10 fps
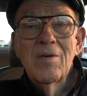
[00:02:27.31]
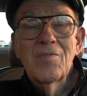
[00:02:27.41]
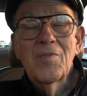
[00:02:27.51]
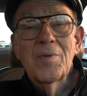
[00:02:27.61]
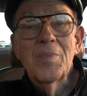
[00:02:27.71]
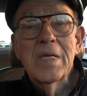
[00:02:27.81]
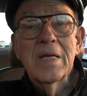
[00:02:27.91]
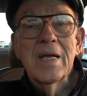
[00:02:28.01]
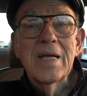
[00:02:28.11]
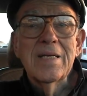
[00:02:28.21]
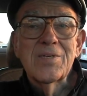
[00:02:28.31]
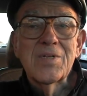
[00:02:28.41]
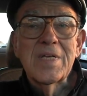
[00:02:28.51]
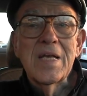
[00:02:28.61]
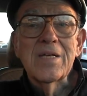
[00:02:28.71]
from the United
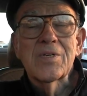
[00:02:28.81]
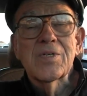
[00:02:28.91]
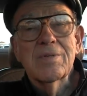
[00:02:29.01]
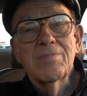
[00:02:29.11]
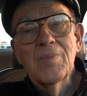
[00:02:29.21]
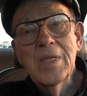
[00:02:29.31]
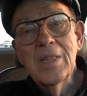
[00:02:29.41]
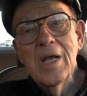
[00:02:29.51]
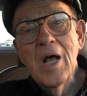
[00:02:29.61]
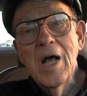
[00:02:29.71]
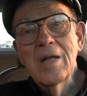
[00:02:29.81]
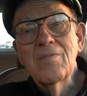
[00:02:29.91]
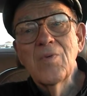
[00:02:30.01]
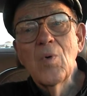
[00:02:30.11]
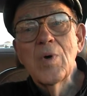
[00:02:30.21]
States in the
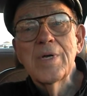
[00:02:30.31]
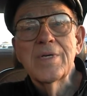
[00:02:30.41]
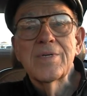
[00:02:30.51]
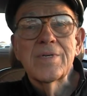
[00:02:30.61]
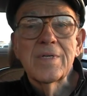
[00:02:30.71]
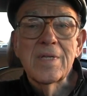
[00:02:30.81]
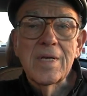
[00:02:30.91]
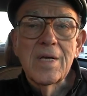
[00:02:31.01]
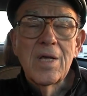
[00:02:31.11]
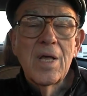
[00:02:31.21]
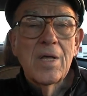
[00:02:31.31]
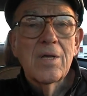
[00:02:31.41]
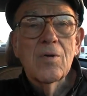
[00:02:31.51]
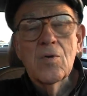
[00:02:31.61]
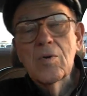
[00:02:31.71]
convoys, and
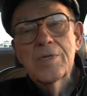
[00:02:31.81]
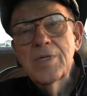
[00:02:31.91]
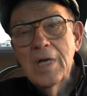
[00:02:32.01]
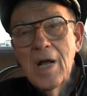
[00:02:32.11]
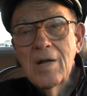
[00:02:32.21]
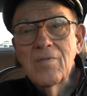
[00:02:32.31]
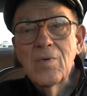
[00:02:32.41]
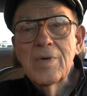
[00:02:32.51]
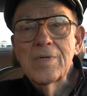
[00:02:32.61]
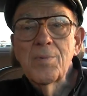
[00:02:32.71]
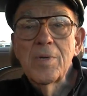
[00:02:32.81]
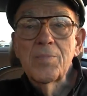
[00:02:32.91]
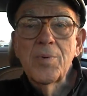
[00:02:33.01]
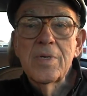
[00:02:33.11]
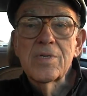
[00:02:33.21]
of course the convoys
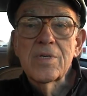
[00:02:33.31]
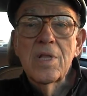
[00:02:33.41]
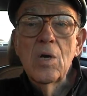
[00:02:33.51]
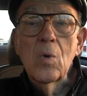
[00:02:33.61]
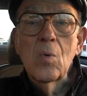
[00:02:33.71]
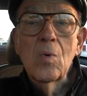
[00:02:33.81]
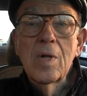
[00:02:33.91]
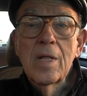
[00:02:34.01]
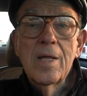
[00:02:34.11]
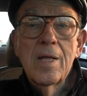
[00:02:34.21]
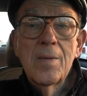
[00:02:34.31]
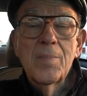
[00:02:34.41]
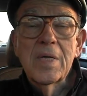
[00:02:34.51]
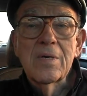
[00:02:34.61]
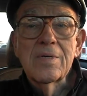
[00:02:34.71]
went pretty slow
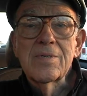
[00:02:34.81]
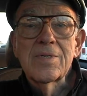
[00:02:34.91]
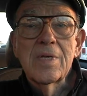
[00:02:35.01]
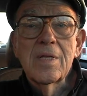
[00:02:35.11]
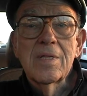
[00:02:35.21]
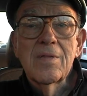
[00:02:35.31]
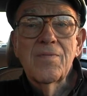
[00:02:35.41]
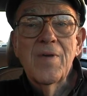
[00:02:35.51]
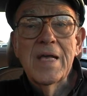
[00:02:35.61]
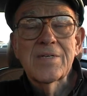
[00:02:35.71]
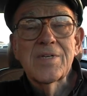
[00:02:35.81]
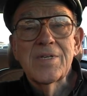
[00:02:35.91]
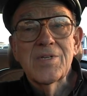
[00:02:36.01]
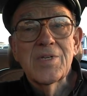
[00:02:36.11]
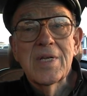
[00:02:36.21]
because the
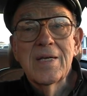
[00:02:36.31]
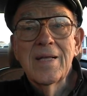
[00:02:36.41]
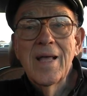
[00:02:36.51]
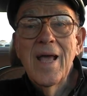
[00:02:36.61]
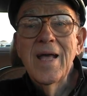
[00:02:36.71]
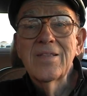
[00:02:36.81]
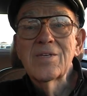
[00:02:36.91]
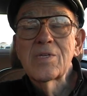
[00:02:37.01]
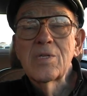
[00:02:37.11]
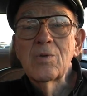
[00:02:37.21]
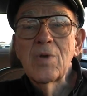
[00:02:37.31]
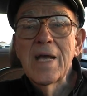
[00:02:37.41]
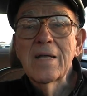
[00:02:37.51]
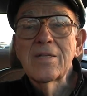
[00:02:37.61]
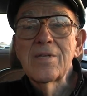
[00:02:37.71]
fastest had to slow
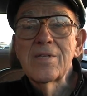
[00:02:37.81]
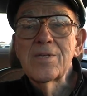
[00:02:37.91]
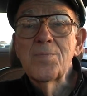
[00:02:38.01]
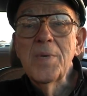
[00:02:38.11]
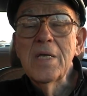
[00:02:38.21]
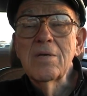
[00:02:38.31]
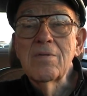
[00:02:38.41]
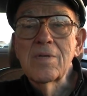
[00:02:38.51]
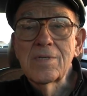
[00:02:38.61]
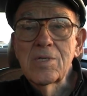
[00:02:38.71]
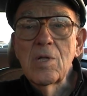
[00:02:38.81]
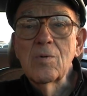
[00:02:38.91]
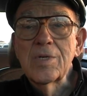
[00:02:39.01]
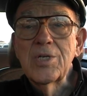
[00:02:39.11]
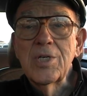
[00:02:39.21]
down to the speed of the
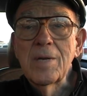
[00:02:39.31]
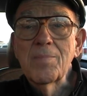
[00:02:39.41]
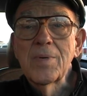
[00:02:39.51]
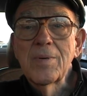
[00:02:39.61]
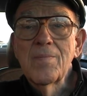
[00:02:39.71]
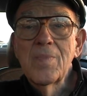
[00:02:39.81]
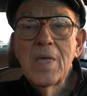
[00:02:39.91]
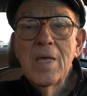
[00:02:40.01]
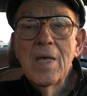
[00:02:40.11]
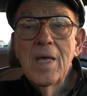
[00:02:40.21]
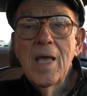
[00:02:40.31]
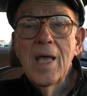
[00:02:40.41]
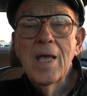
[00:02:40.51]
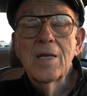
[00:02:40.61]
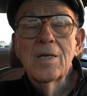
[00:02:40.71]
slowest ship.
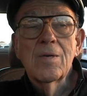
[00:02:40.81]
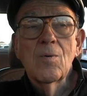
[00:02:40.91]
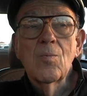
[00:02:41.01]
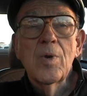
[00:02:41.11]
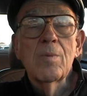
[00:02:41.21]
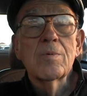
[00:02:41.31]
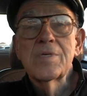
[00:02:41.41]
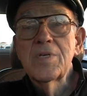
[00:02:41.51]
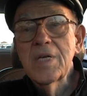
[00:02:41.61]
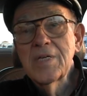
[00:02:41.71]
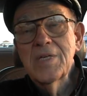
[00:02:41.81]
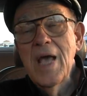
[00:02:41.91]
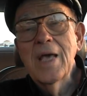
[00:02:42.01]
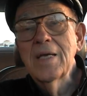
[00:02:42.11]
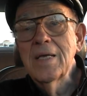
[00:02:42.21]
And we were
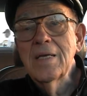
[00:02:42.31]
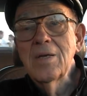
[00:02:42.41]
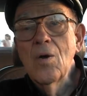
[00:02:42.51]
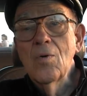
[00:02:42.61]
zigzagging